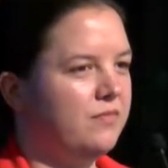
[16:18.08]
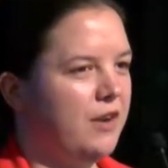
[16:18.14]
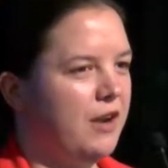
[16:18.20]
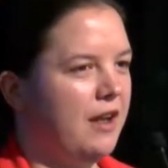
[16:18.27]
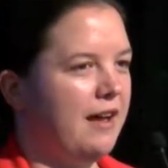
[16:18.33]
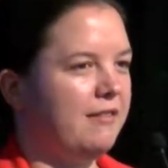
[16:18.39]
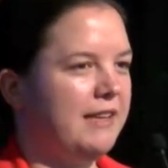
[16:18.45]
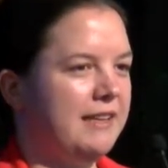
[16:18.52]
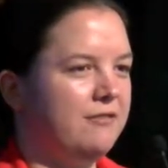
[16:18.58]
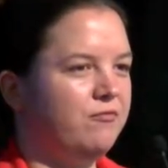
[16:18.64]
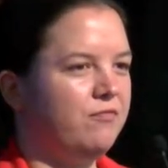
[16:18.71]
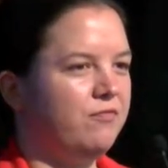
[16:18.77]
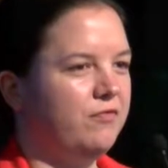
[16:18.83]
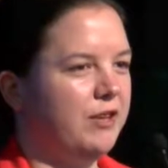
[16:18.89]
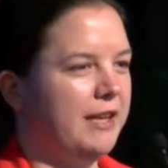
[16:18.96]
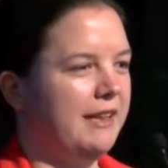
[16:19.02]
not
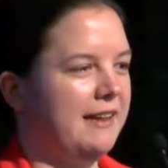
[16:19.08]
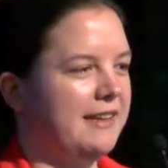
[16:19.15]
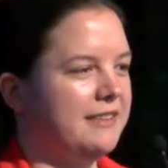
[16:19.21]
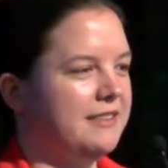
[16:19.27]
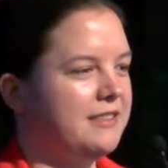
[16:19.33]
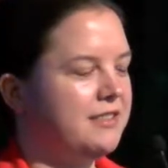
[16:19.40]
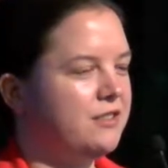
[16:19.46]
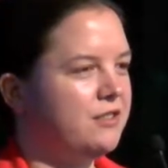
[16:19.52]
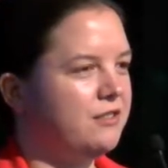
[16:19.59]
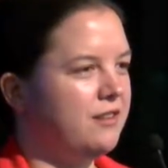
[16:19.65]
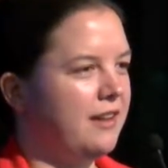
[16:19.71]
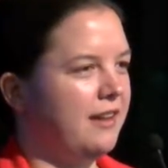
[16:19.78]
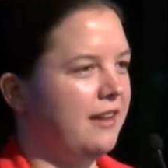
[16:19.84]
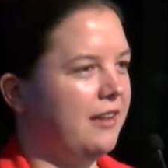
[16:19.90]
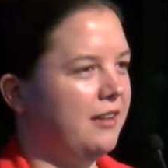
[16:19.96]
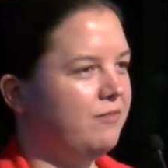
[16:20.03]
yet realized
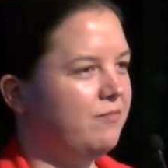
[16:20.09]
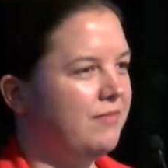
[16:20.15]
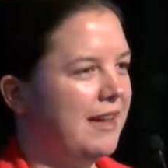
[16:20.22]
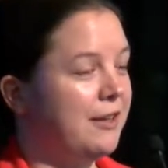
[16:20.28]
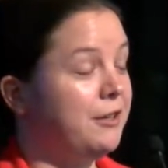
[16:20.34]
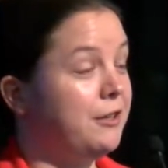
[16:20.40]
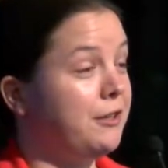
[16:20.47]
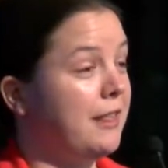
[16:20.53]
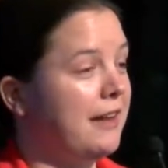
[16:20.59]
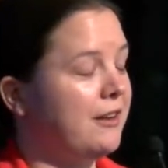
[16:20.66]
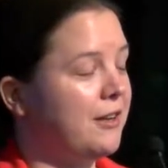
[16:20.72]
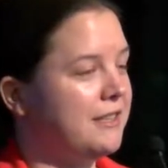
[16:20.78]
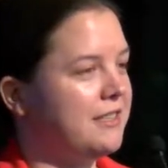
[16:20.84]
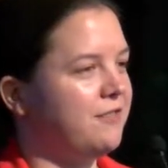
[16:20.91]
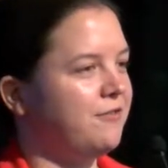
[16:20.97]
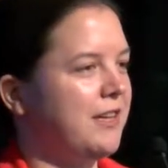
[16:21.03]
uh, how to do that
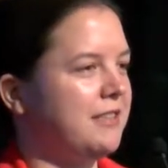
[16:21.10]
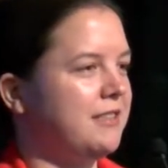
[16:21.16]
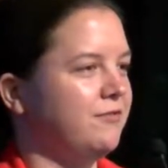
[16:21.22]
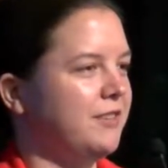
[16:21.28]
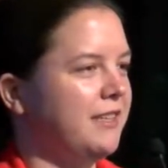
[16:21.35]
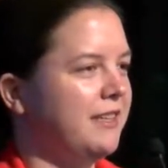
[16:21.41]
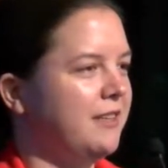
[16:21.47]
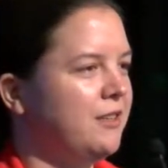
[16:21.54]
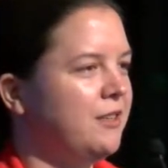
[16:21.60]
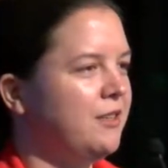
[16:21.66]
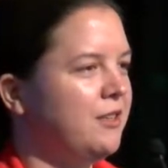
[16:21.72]
cost effectively,